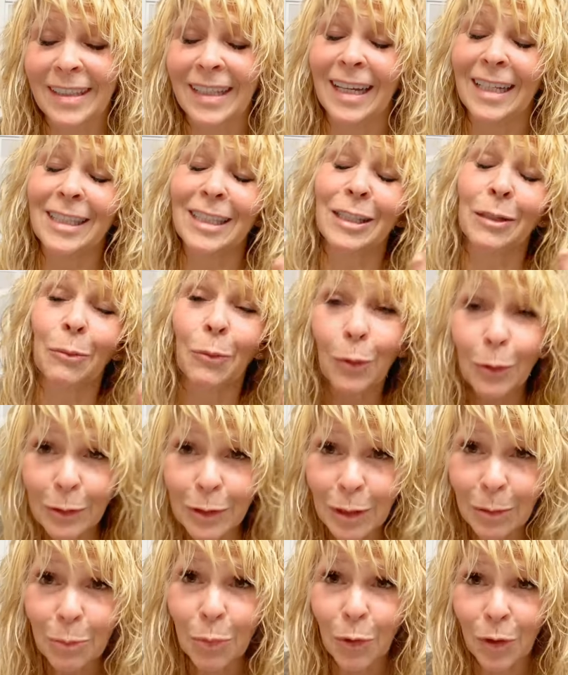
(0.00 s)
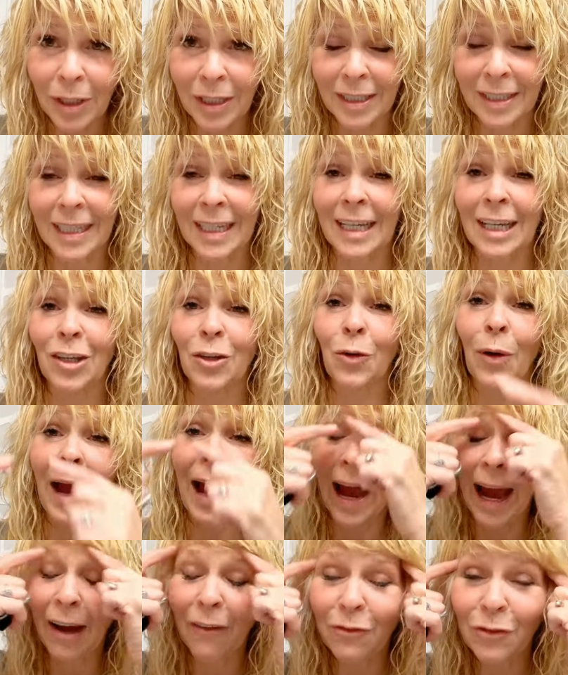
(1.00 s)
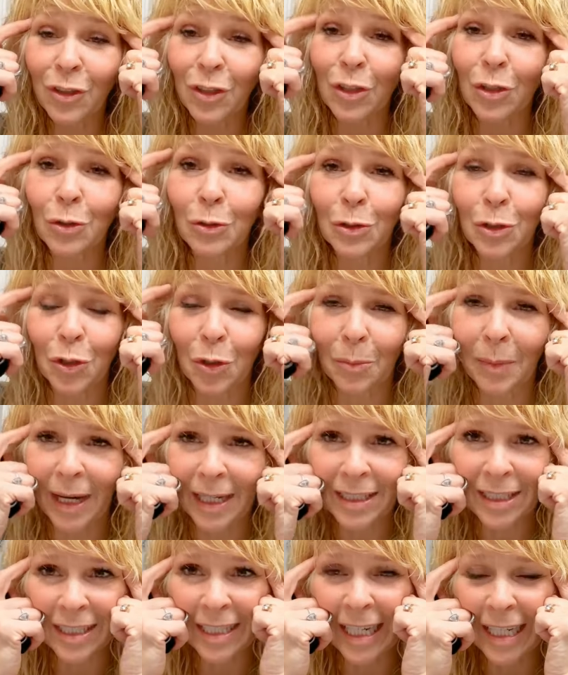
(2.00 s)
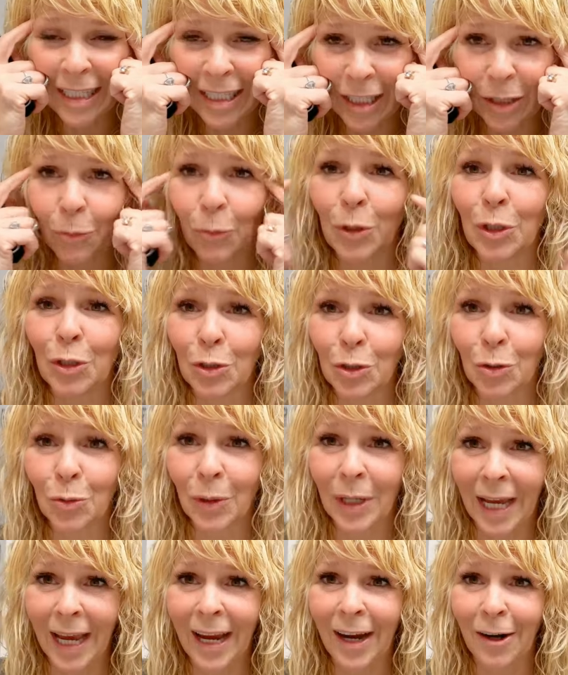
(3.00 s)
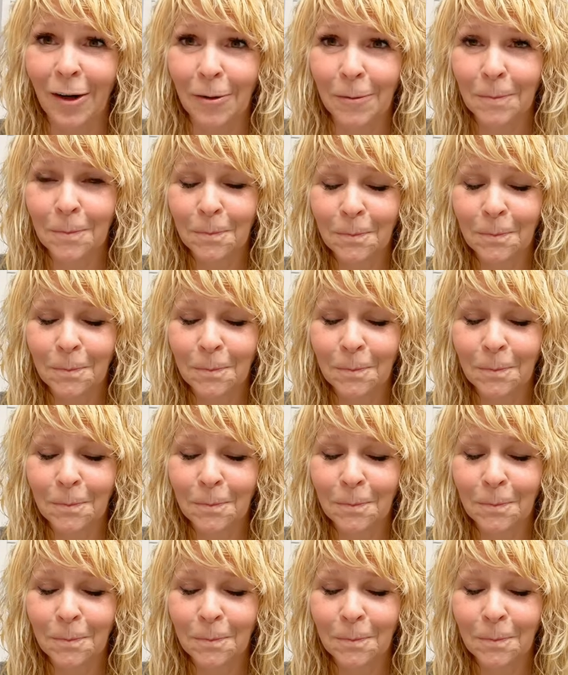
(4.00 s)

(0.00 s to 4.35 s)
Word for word: That's the most important thing. You have to use your imagination when you're doing hair.